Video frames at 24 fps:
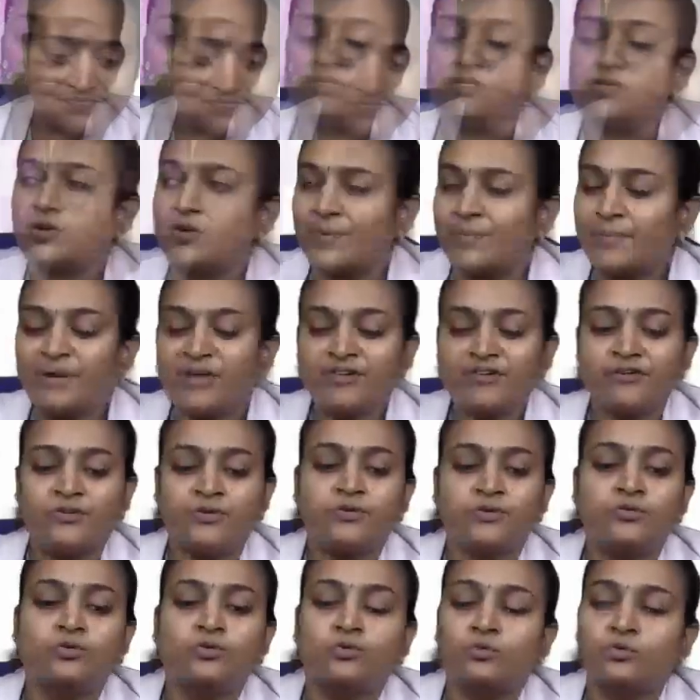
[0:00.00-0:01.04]
So coming
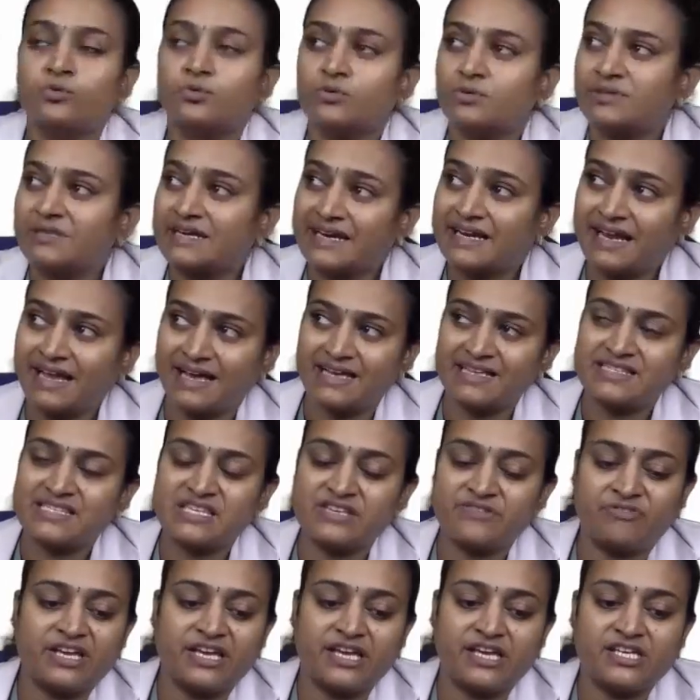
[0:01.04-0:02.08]
to the
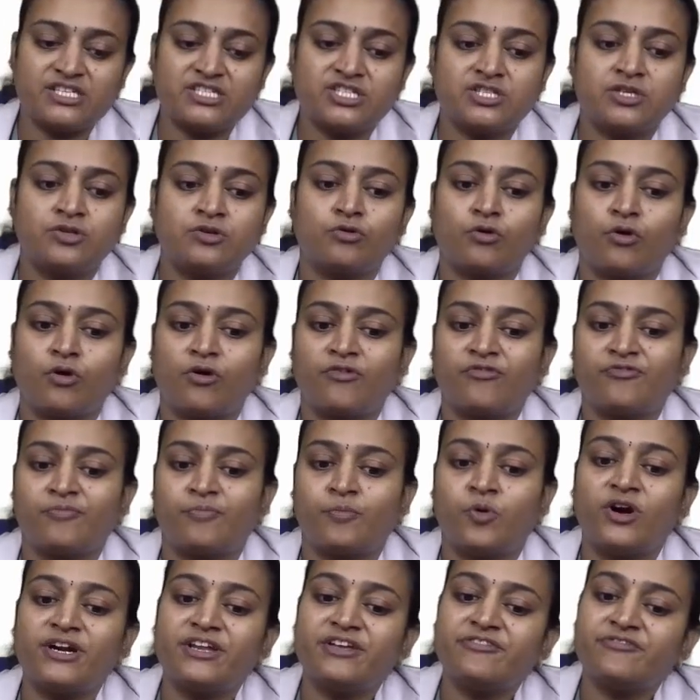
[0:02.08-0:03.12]
classification of
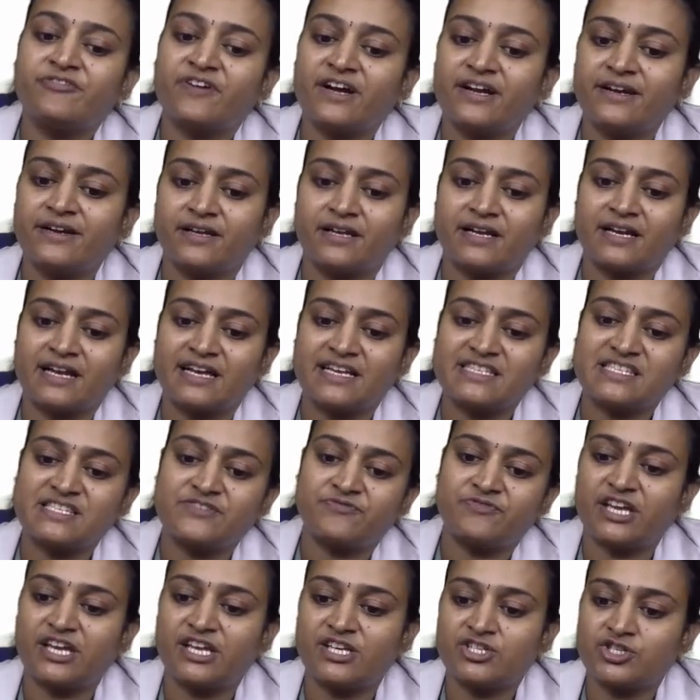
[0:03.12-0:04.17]
modified
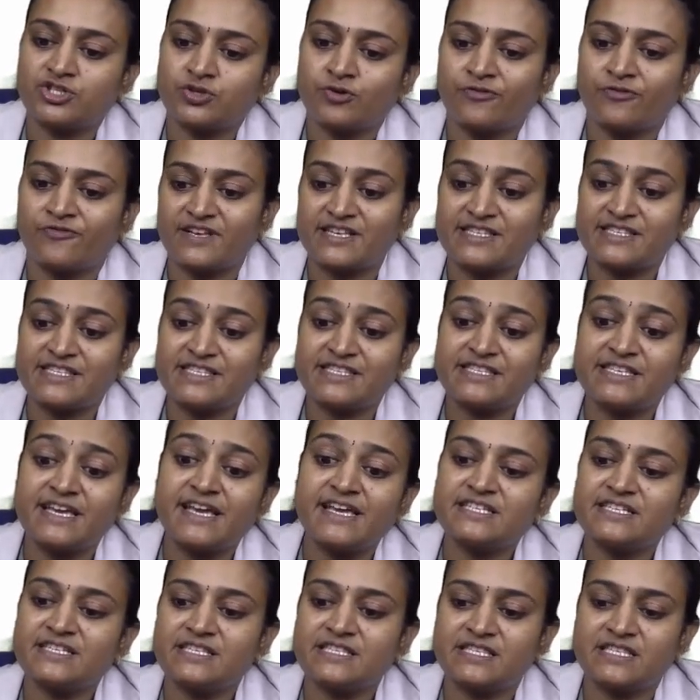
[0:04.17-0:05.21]
classification of a
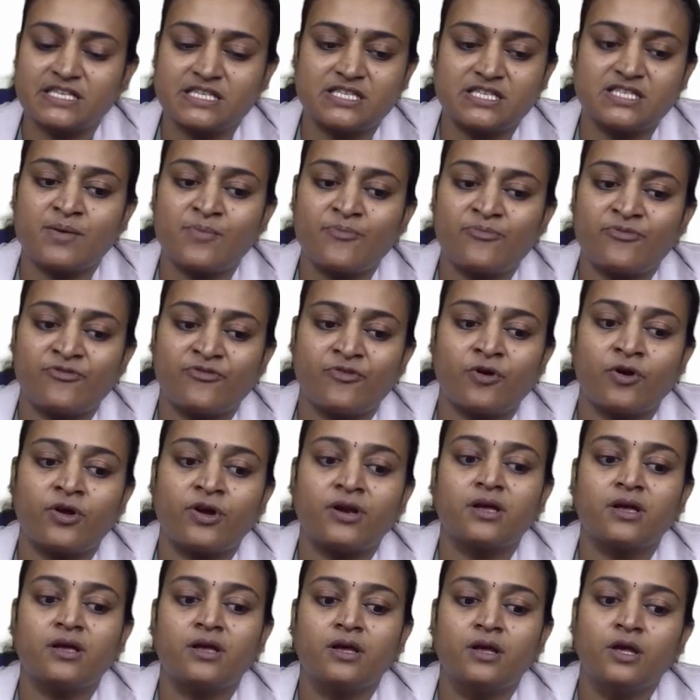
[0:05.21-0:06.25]
stages system for
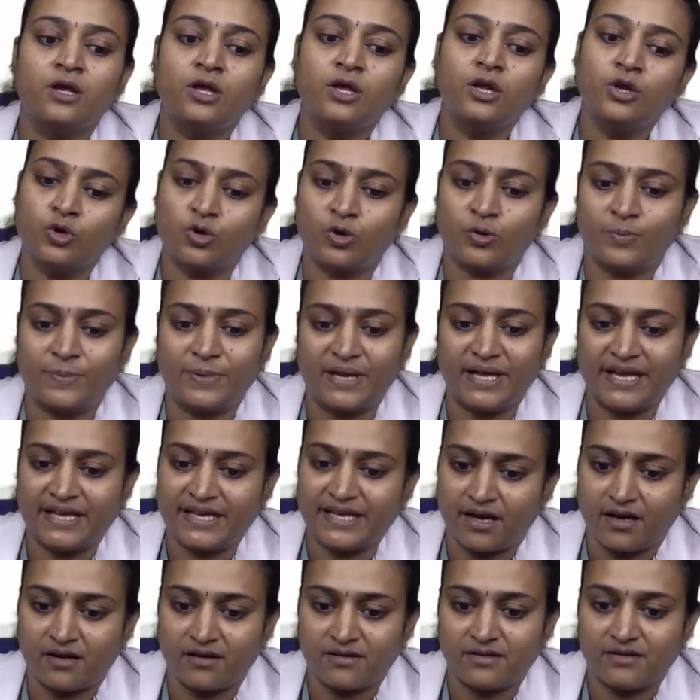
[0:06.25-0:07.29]

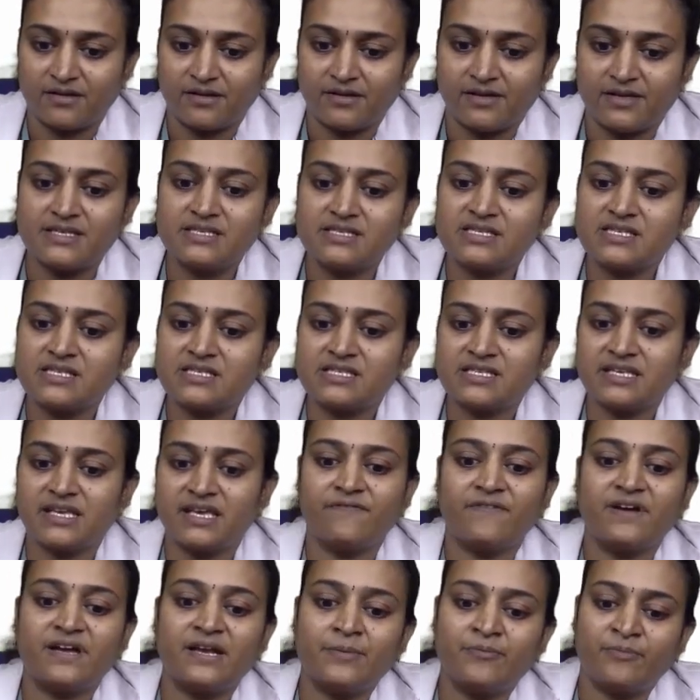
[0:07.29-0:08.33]
leukoplakia. This is
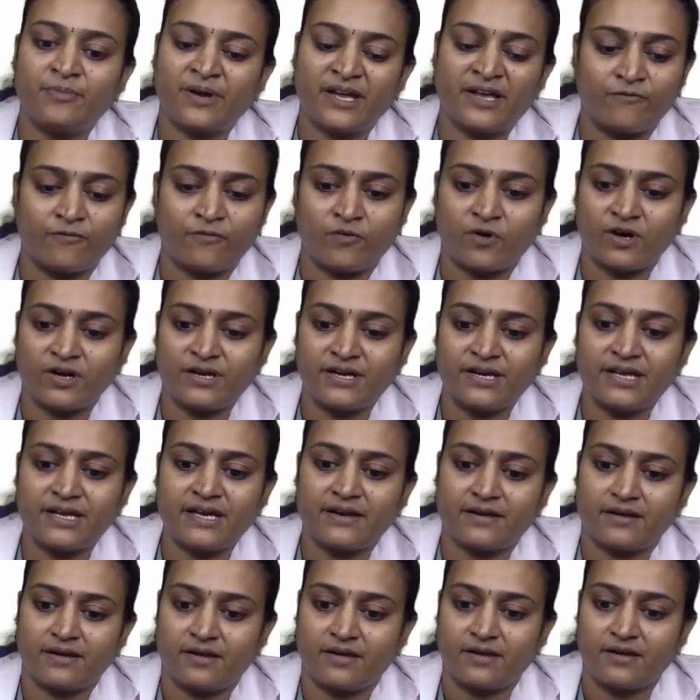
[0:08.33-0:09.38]
given by
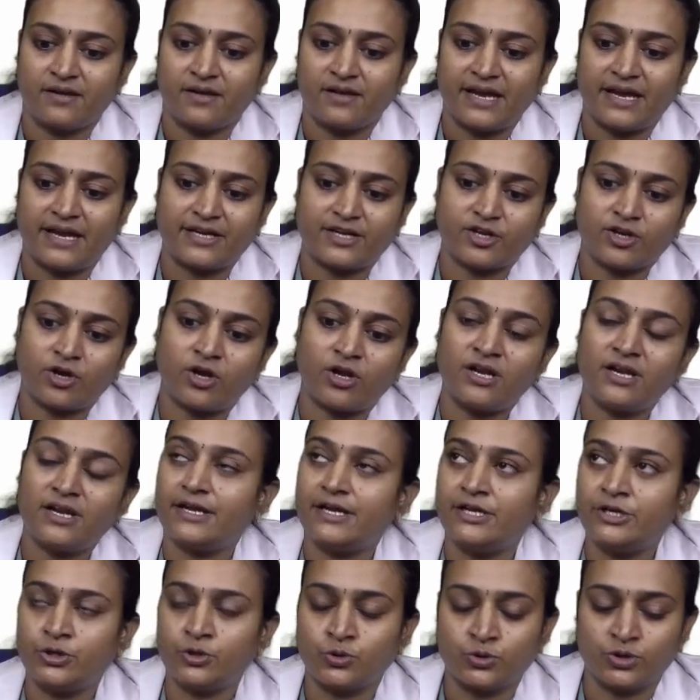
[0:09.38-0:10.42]
Wander et al.
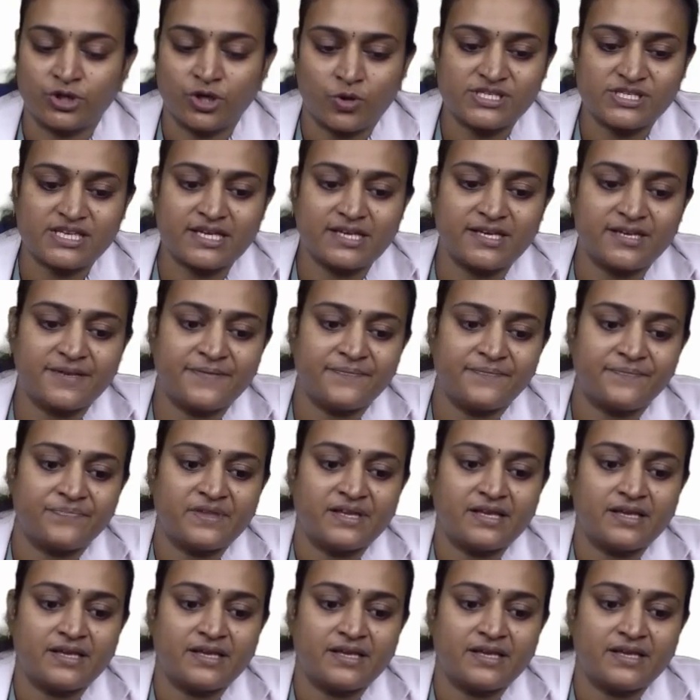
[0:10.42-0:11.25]
In 2000.